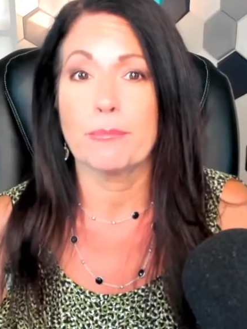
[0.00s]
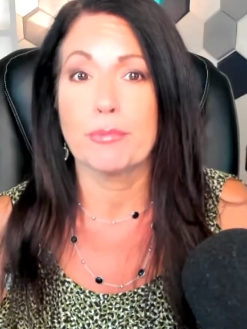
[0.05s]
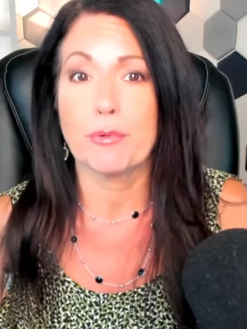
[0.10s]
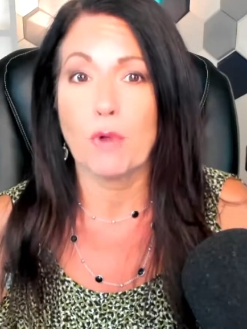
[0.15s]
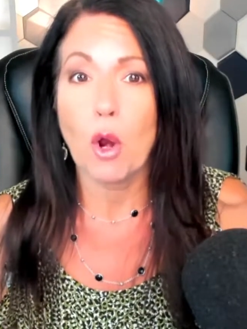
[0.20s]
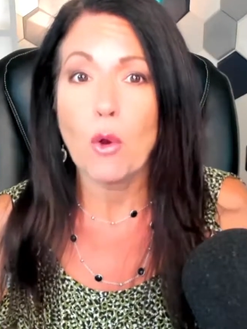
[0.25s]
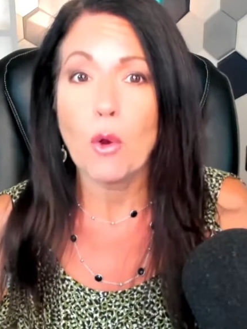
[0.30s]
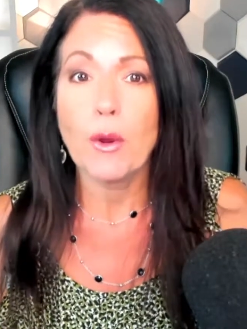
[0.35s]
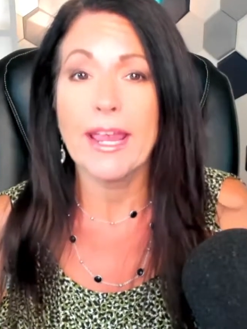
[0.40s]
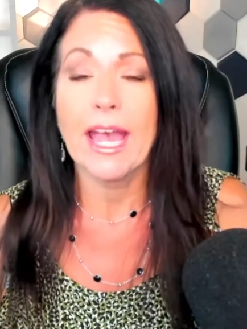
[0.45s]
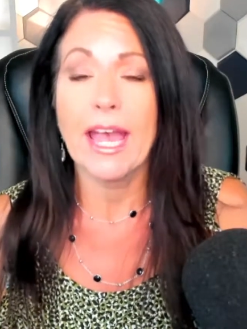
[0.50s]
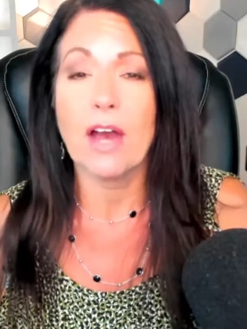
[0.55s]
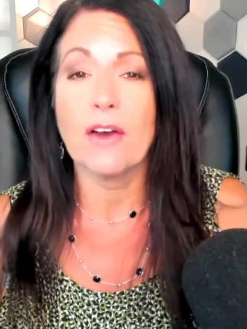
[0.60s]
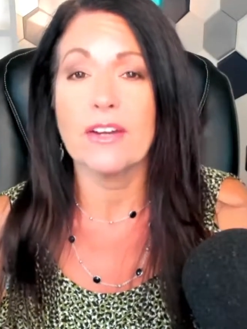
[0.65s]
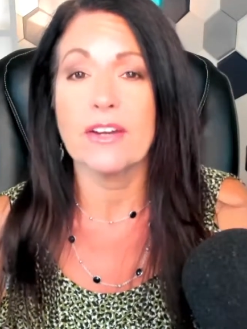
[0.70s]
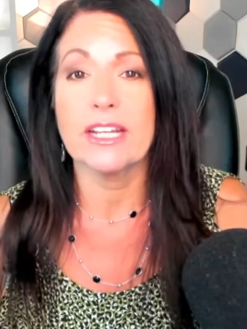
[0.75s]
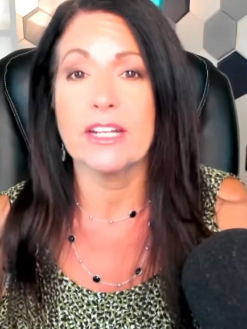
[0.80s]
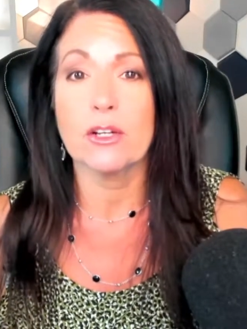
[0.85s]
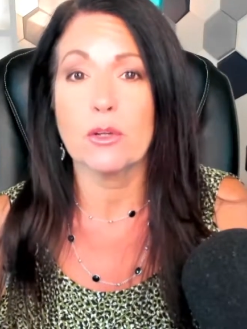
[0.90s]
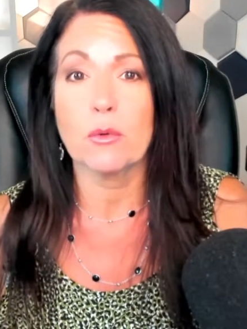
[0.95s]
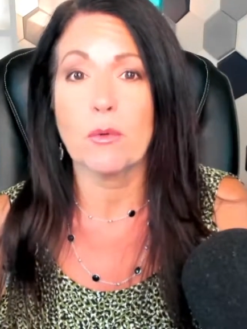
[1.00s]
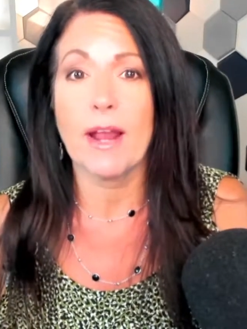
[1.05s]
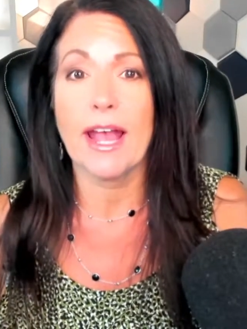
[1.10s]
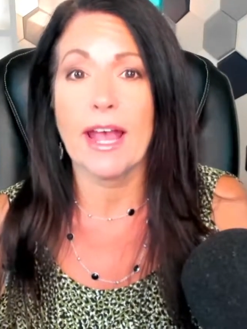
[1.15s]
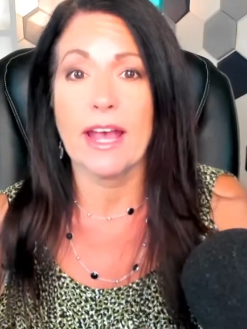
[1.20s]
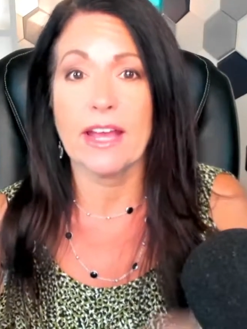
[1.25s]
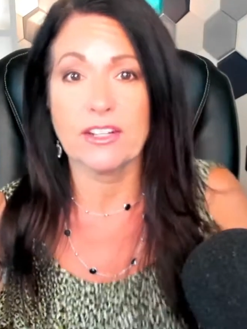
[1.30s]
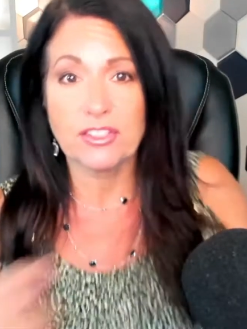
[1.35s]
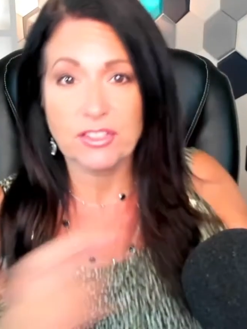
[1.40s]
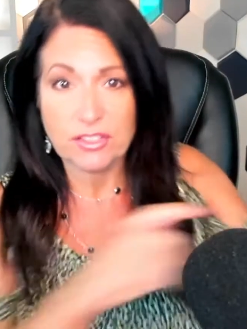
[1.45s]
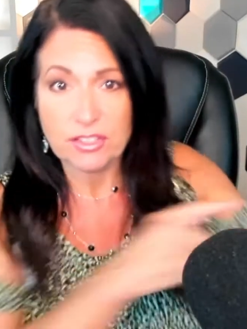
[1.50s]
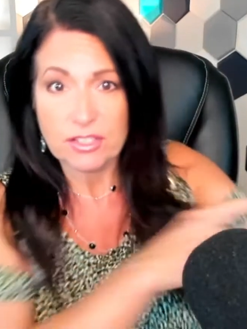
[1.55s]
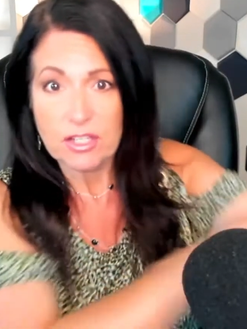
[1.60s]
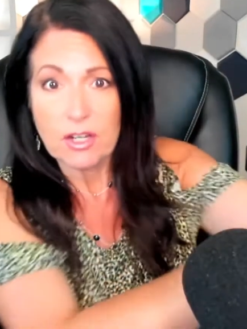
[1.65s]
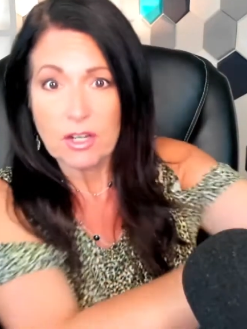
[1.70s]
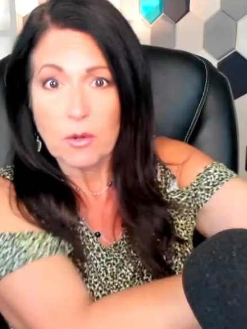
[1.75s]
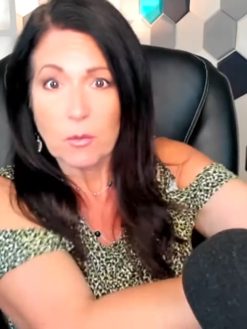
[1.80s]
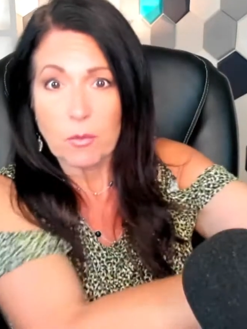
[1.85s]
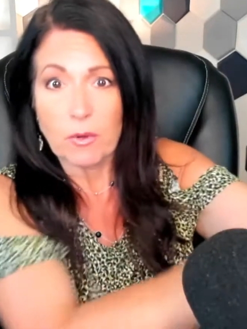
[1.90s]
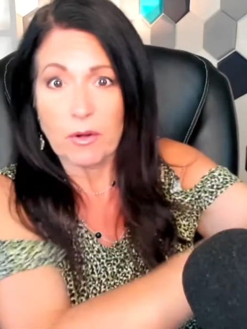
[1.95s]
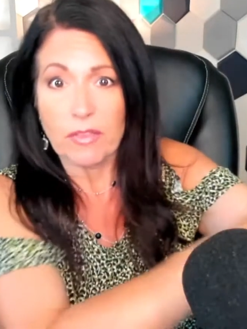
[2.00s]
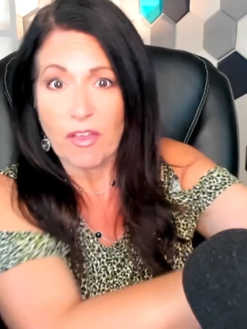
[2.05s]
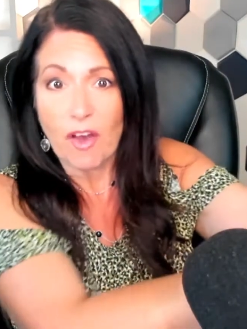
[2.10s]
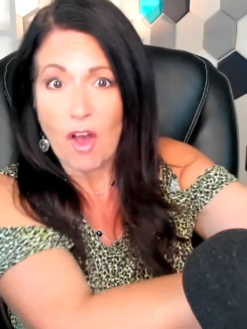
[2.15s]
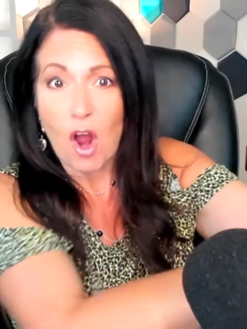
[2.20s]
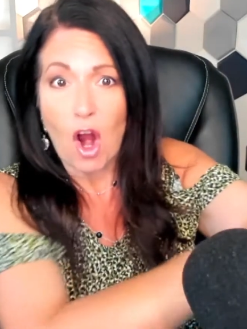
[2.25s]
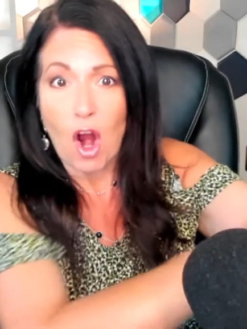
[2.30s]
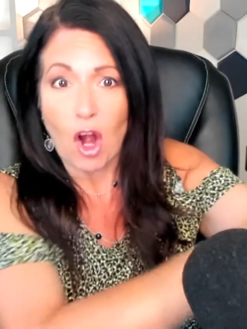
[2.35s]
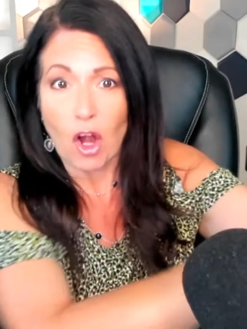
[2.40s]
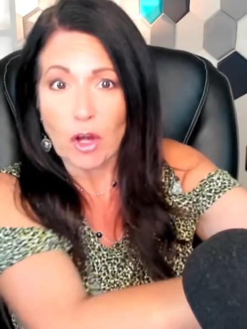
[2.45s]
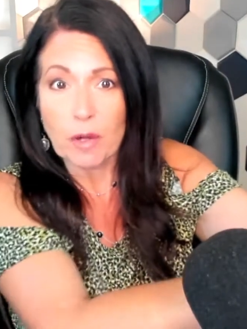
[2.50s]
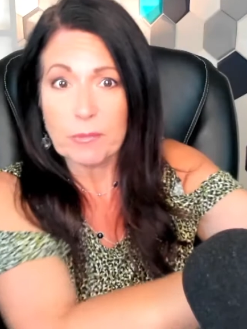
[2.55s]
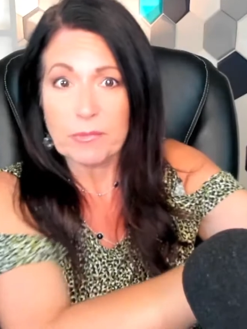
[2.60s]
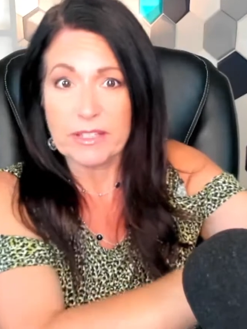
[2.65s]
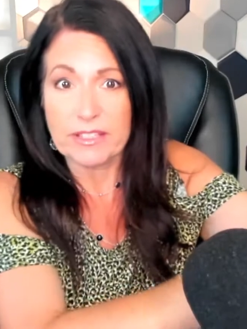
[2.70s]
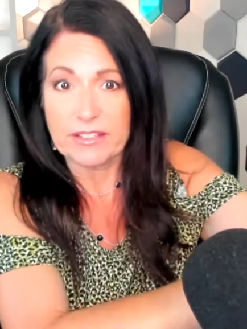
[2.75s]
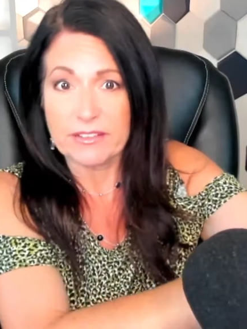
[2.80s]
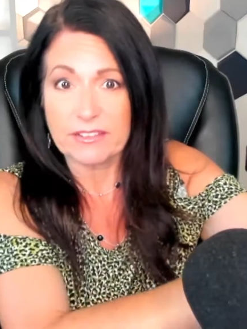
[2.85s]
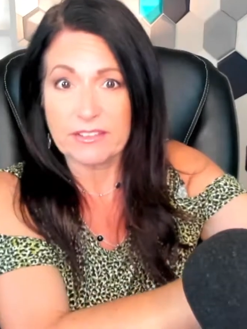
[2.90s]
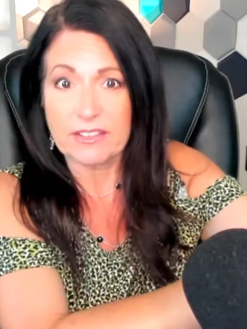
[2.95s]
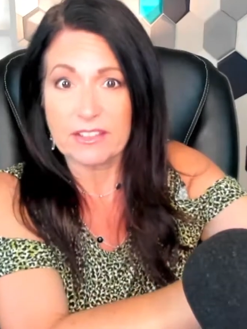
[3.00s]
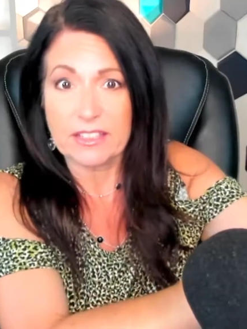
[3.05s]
broke out in a rash where the harmless